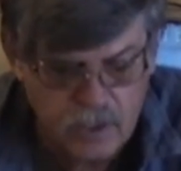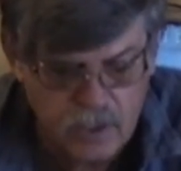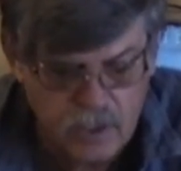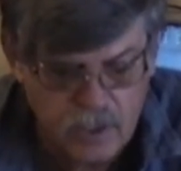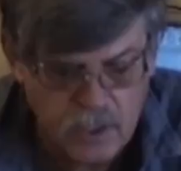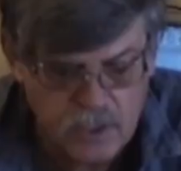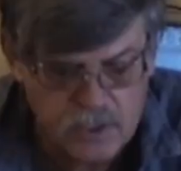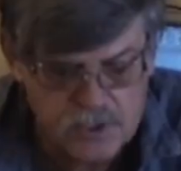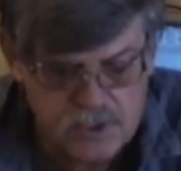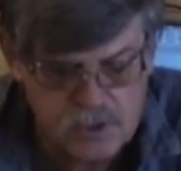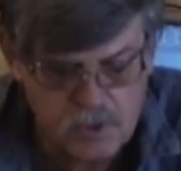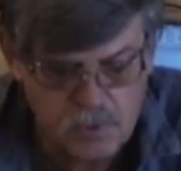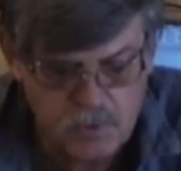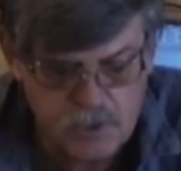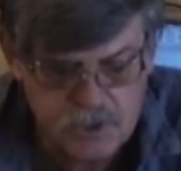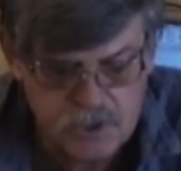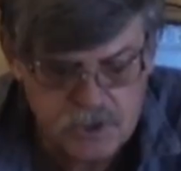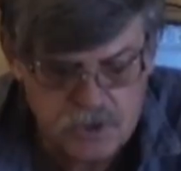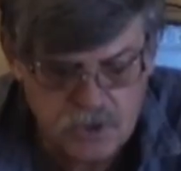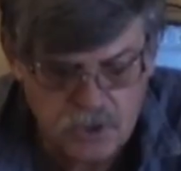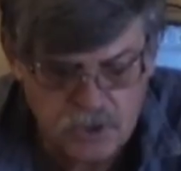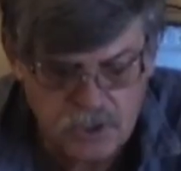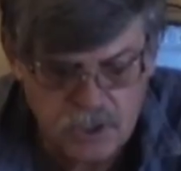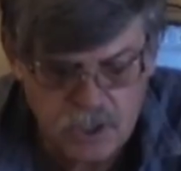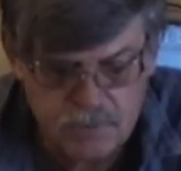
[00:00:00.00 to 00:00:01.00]
And so he
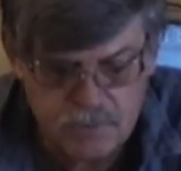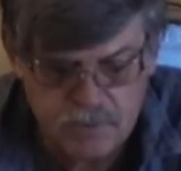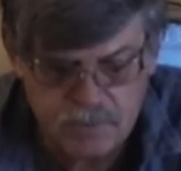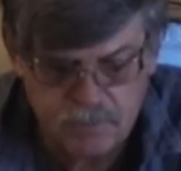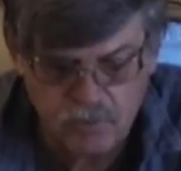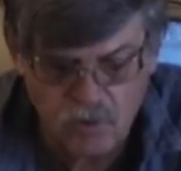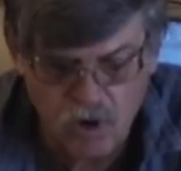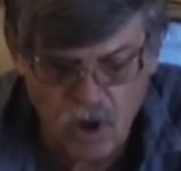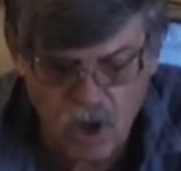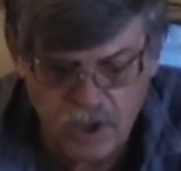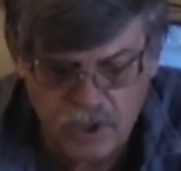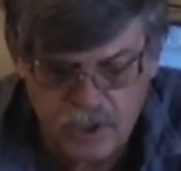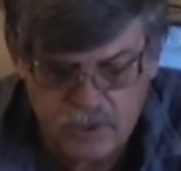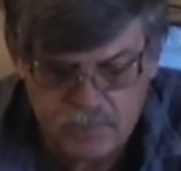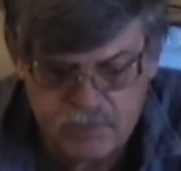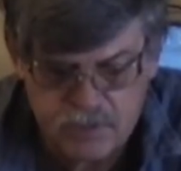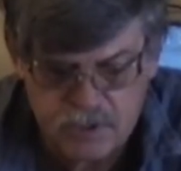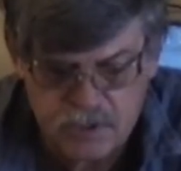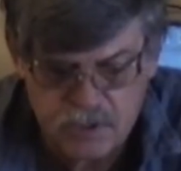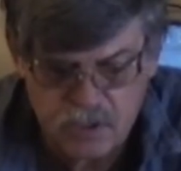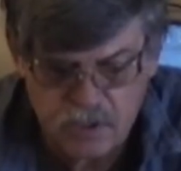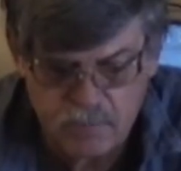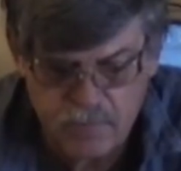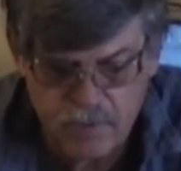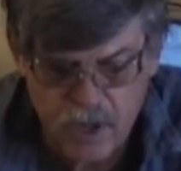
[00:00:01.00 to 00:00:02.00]
took them and brought him to
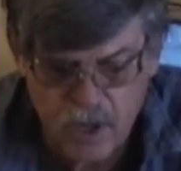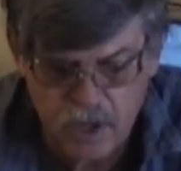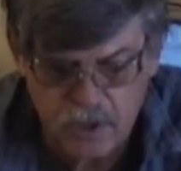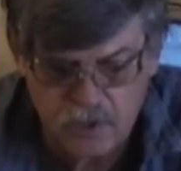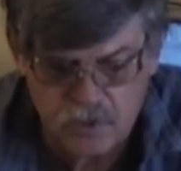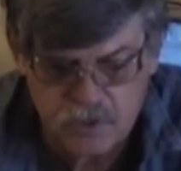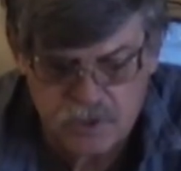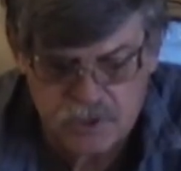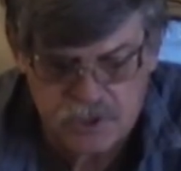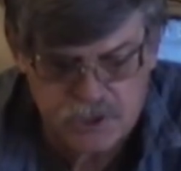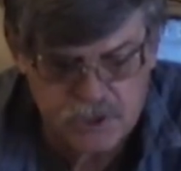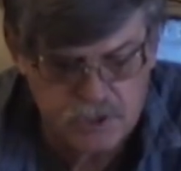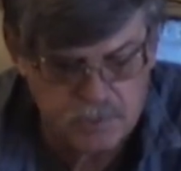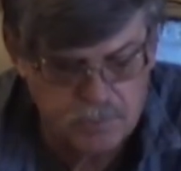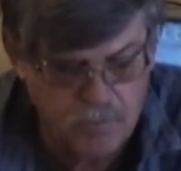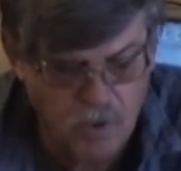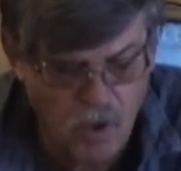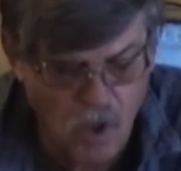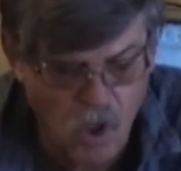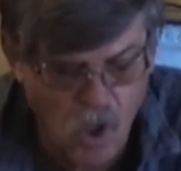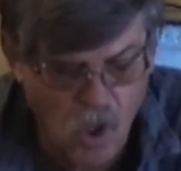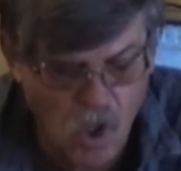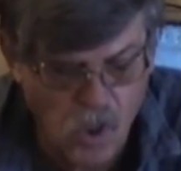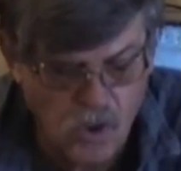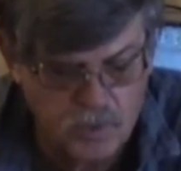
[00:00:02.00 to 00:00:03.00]
the commander and said,
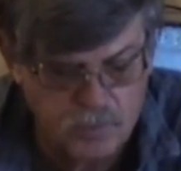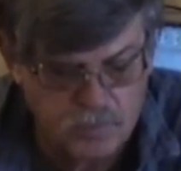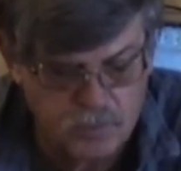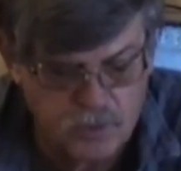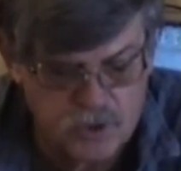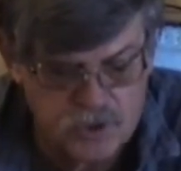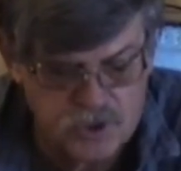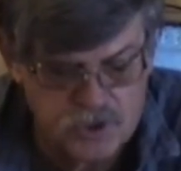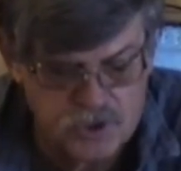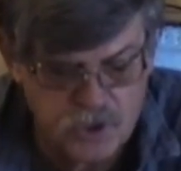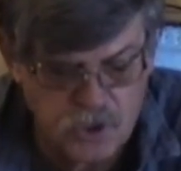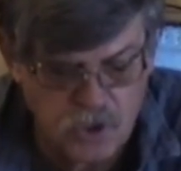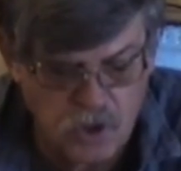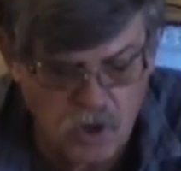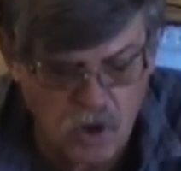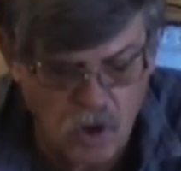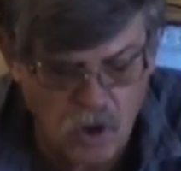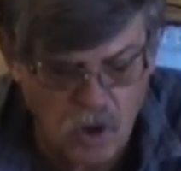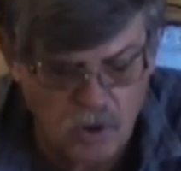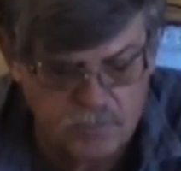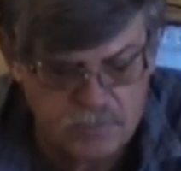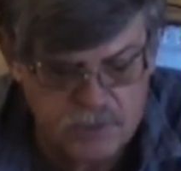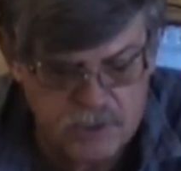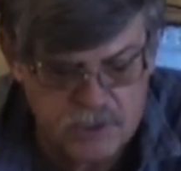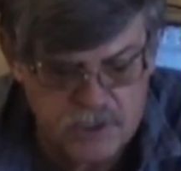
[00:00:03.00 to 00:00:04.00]
Paul, the prisoner,
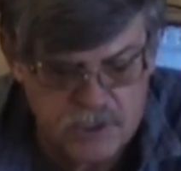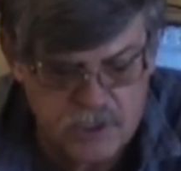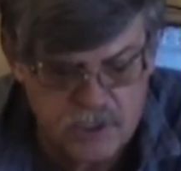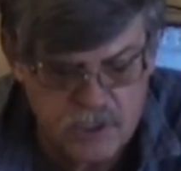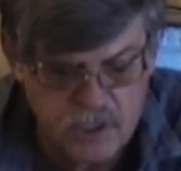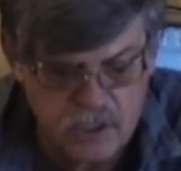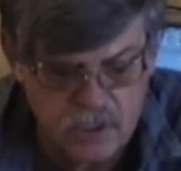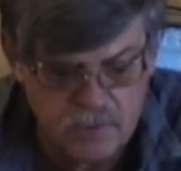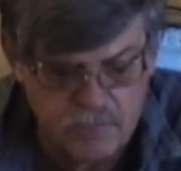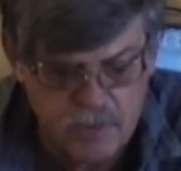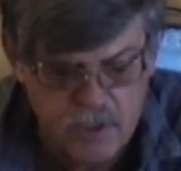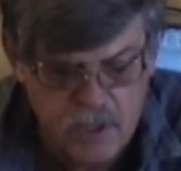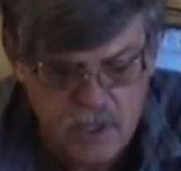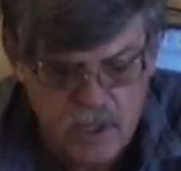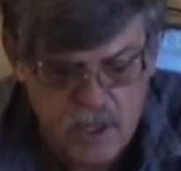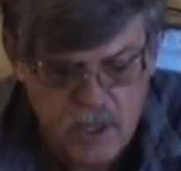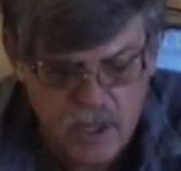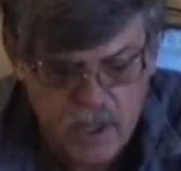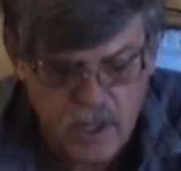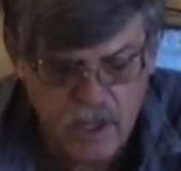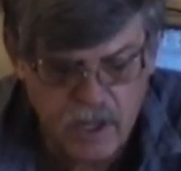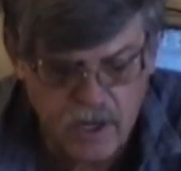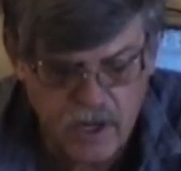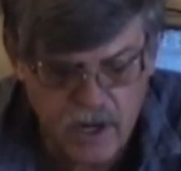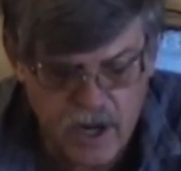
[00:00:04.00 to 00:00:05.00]
called me to him
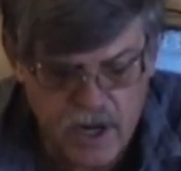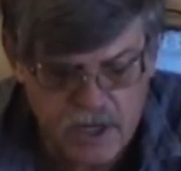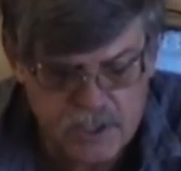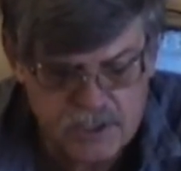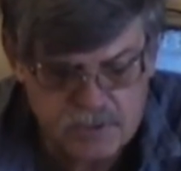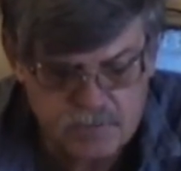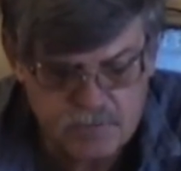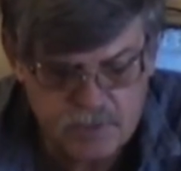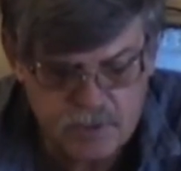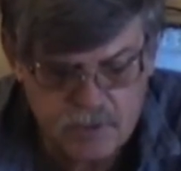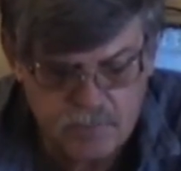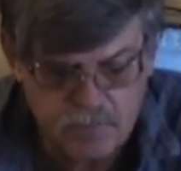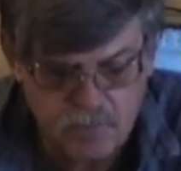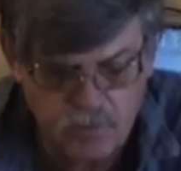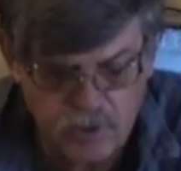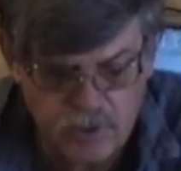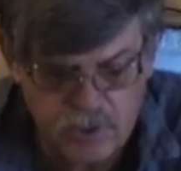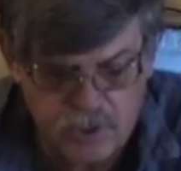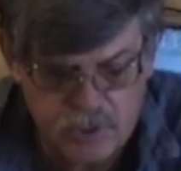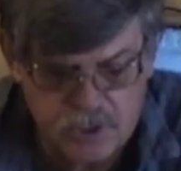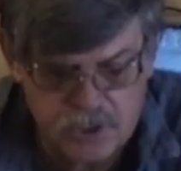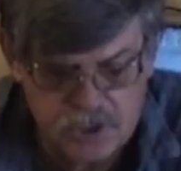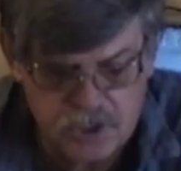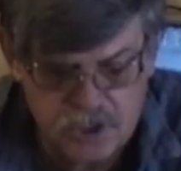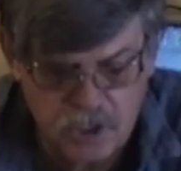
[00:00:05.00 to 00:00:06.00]
and asked me to bring
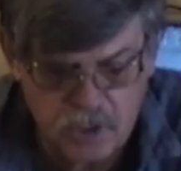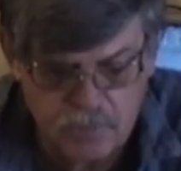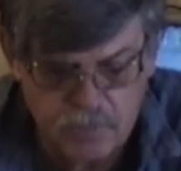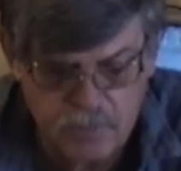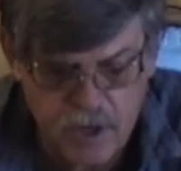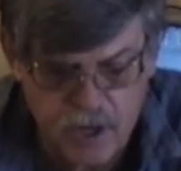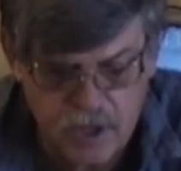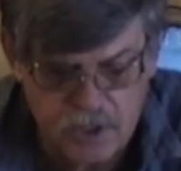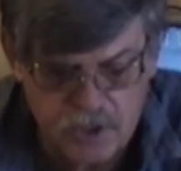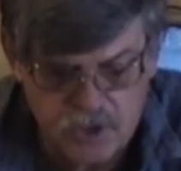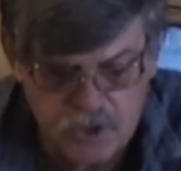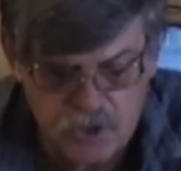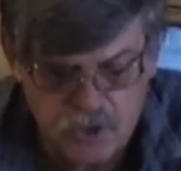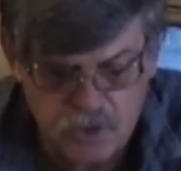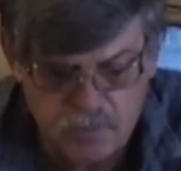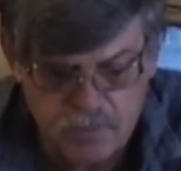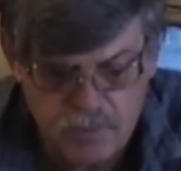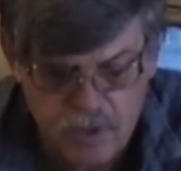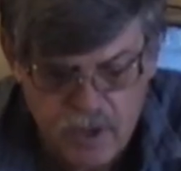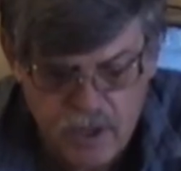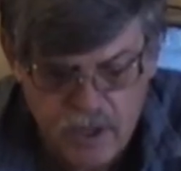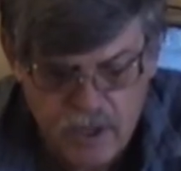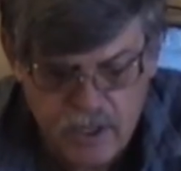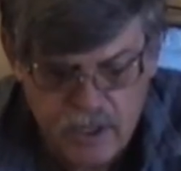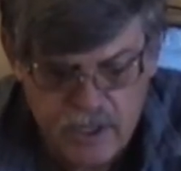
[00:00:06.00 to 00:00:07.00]
this young man to you.
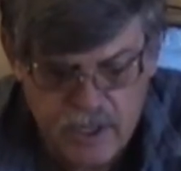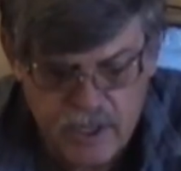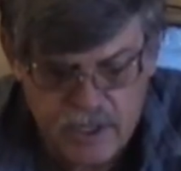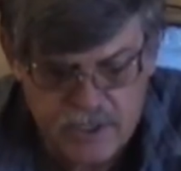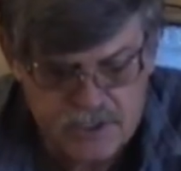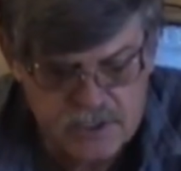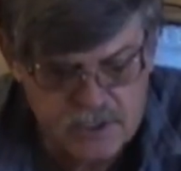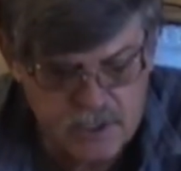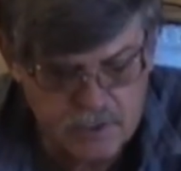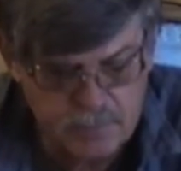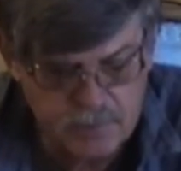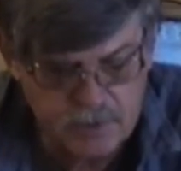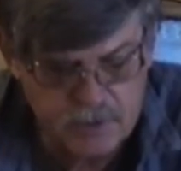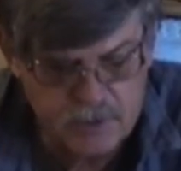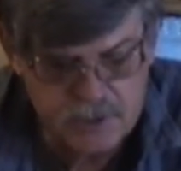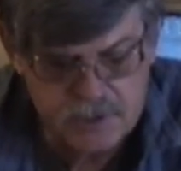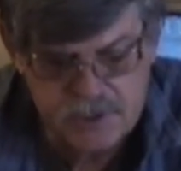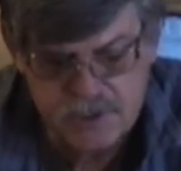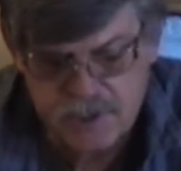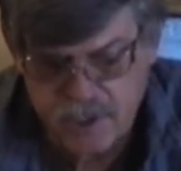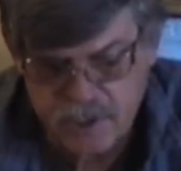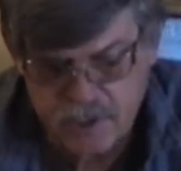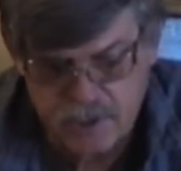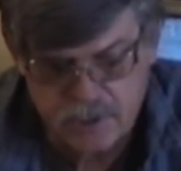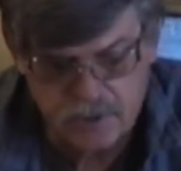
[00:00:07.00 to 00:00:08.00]
He has something to
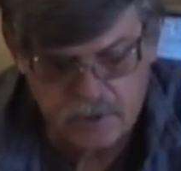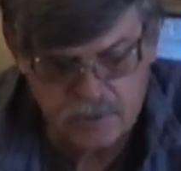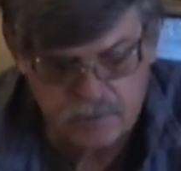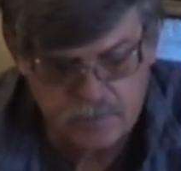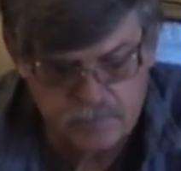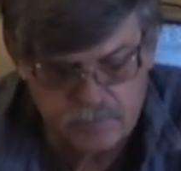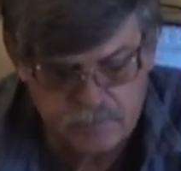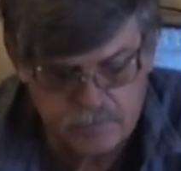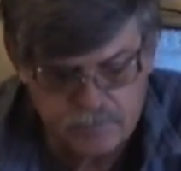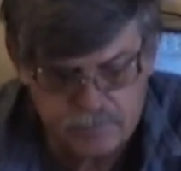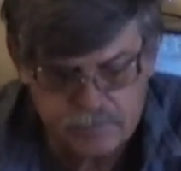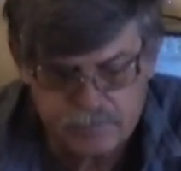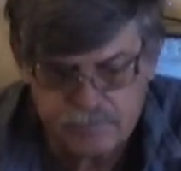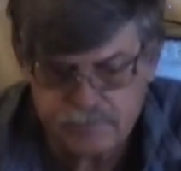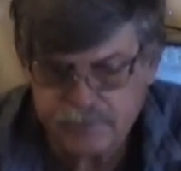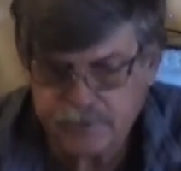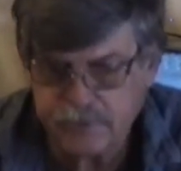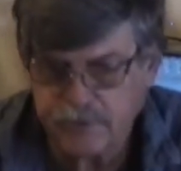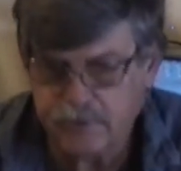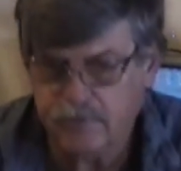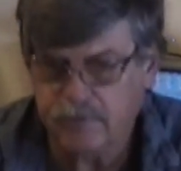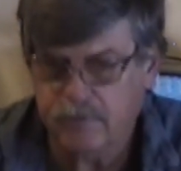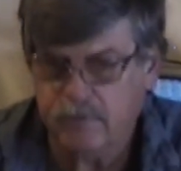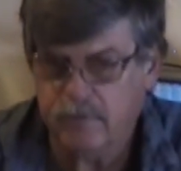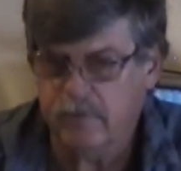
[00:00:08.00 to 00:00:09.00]
say to you.
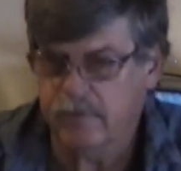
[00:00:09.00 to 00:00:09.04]
So,